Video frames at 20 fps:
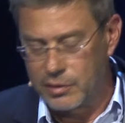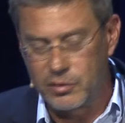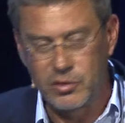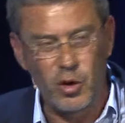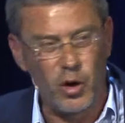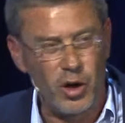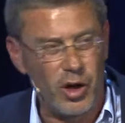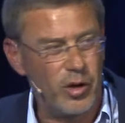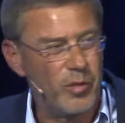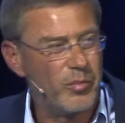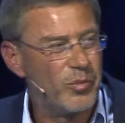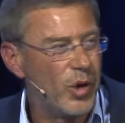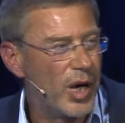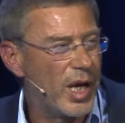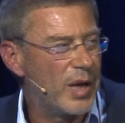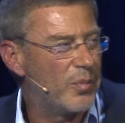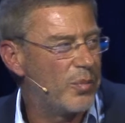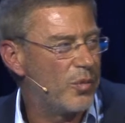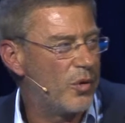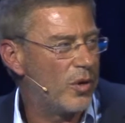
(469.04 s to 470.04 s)
dollar
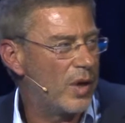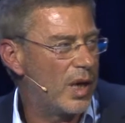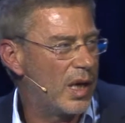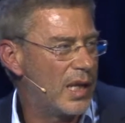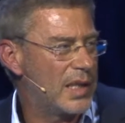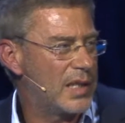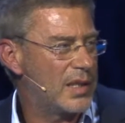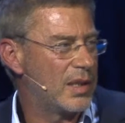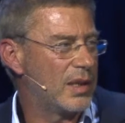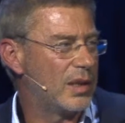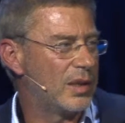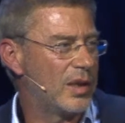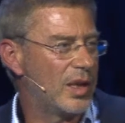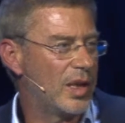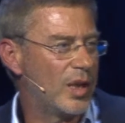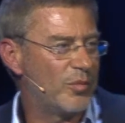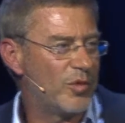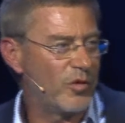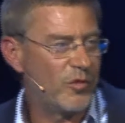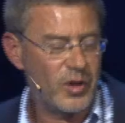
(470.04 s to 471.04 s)
brain prize that
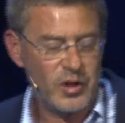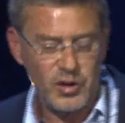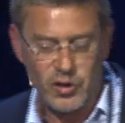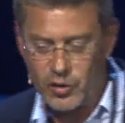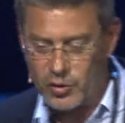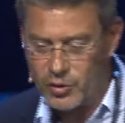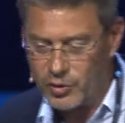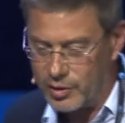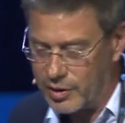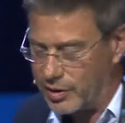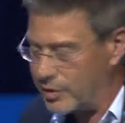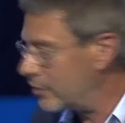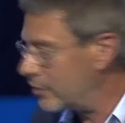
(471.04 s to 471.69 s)
Professor